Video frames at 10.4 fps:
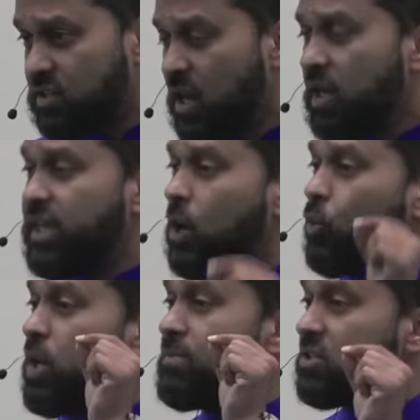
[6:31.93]
that we
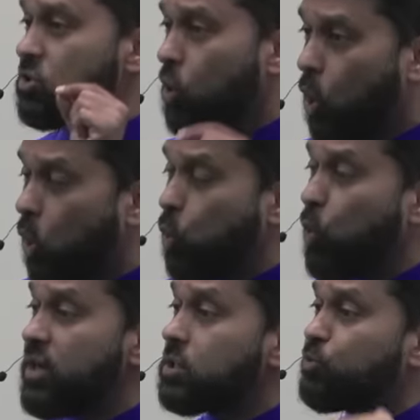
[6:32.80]
must always
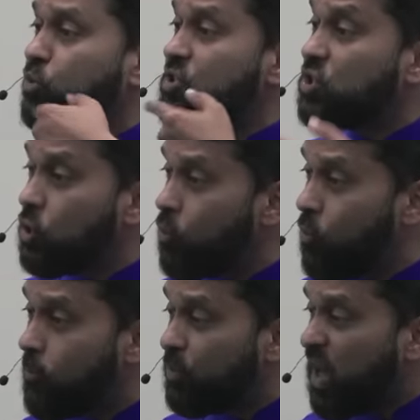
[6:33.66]
presume
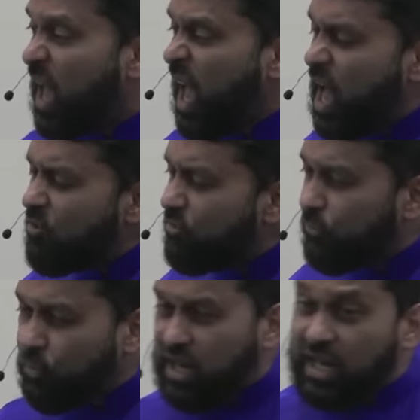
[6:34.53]
every
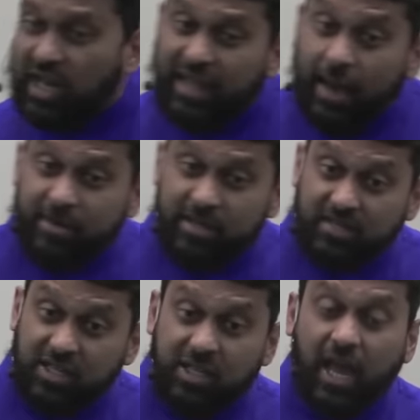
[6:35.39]
calamity
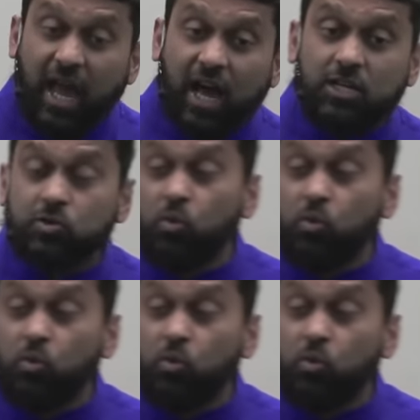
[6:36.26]
has more